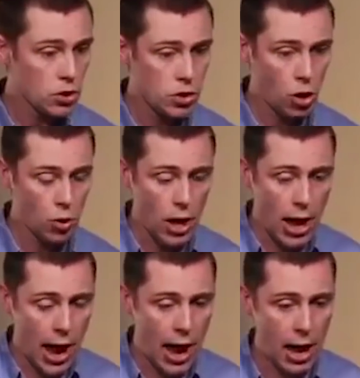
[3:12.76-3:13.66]
So,
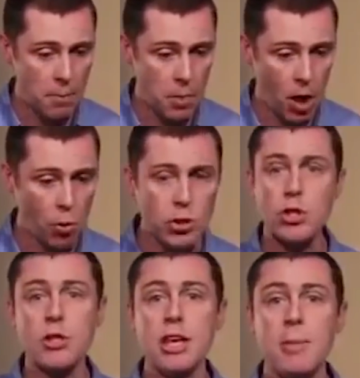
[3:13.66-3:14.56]
I want
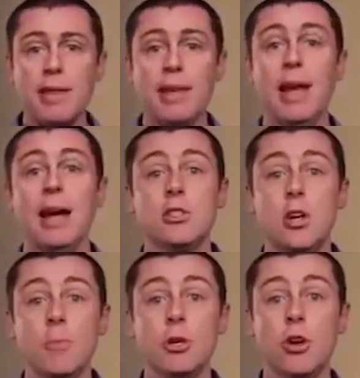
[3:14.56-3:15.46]
you to think about the last
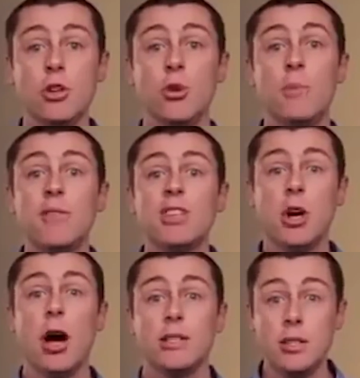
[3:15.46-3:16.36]
time you got into a bit of a
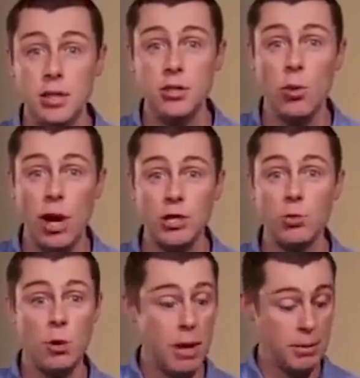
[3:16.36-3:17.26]
dicey
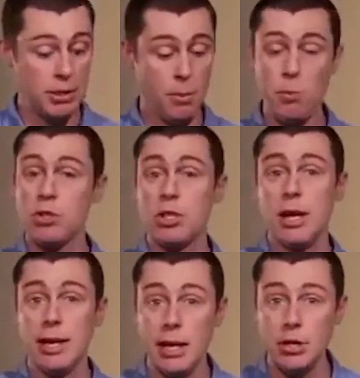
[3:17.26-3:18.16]
situation where maybe someone was
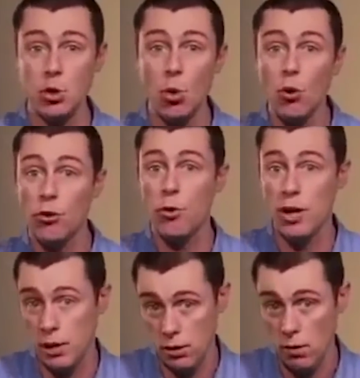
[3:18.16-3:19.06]
yelling at you or
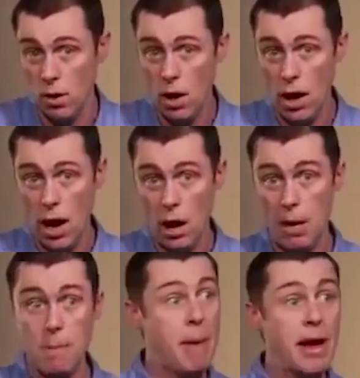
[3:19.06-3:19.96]
threatening you.
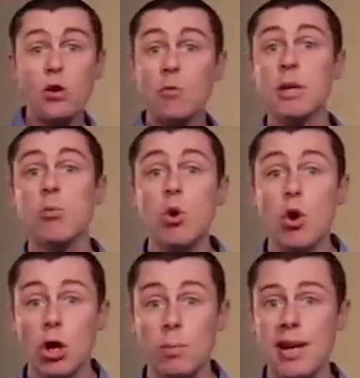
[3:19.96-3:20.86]
It may not have been at
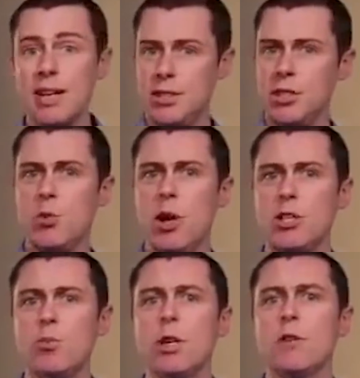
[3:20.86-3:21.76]
work, but a
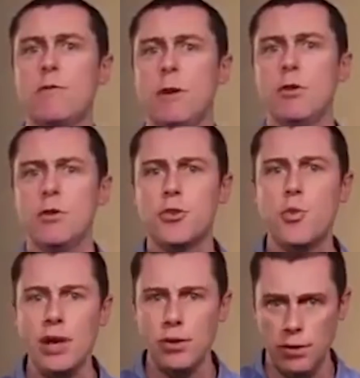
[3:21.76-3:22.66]
situation where you felt
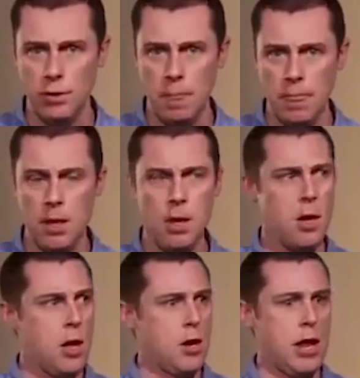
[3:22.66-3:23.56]
threatened.
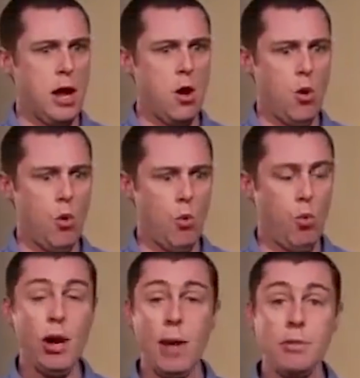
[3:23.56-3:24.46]
Now,
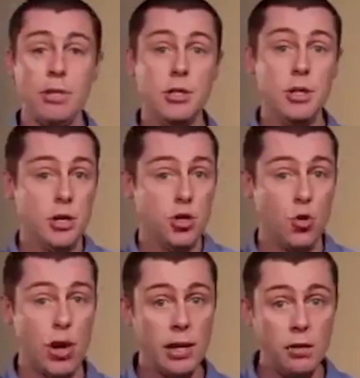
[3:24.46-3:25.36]
what happens is
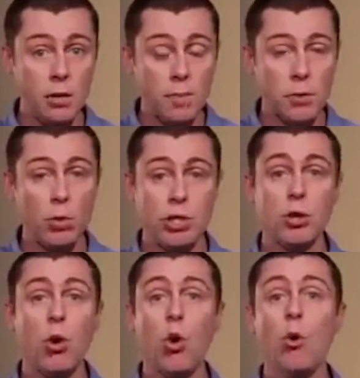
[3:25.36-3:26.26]
adrenaline, which
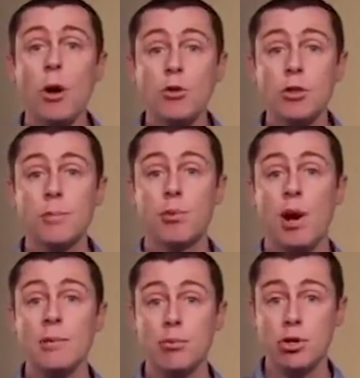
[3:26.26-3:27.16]
is a hormone that the
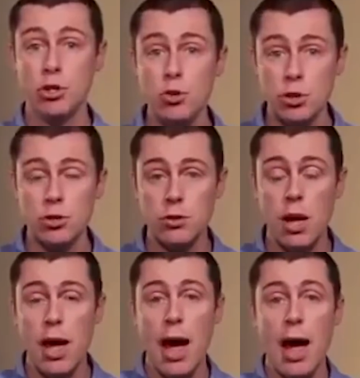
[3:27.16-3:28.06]
brain produces,